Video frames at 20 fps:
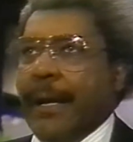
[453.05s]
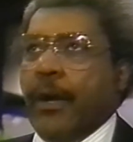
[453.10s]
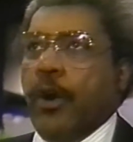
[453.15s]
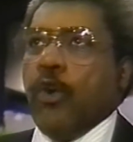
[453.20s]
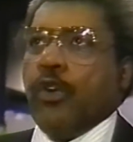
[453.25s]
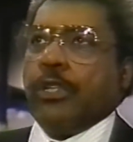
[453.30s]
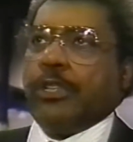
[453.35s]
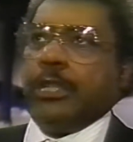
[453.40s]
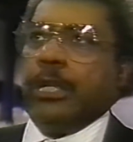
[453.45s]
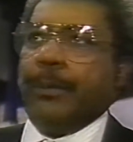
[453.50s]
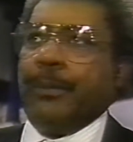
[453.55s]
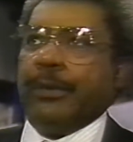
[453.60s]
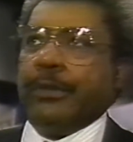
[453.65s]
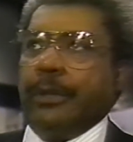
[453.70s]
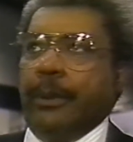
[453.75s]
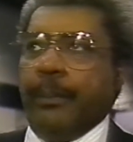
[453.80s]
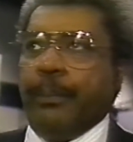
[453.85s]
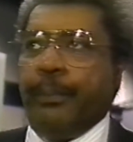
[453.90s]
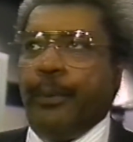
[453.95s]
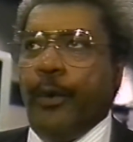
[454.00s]
Black ownership is
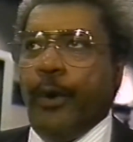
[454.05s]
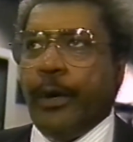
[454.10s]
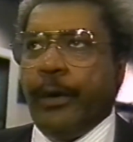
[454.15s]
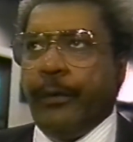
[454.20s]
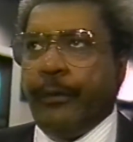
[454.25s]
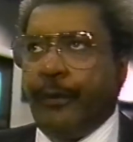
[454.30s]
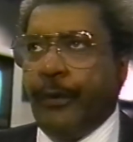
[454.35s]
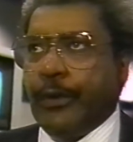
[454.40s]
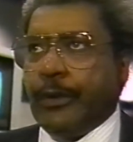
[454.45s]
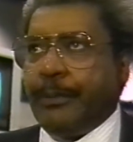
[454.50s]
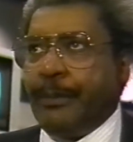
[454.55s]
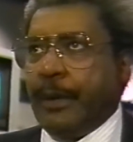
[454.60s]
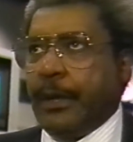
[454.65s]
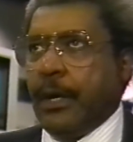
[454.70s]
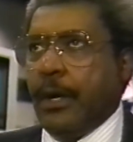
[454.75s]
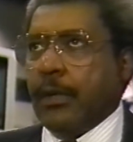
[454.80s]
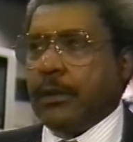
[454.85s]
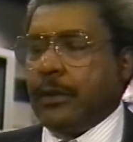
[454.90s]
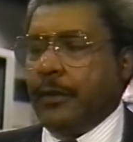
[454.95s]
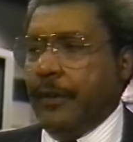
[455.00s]
important first
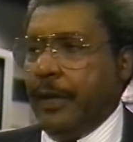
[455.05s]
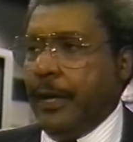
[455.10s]
because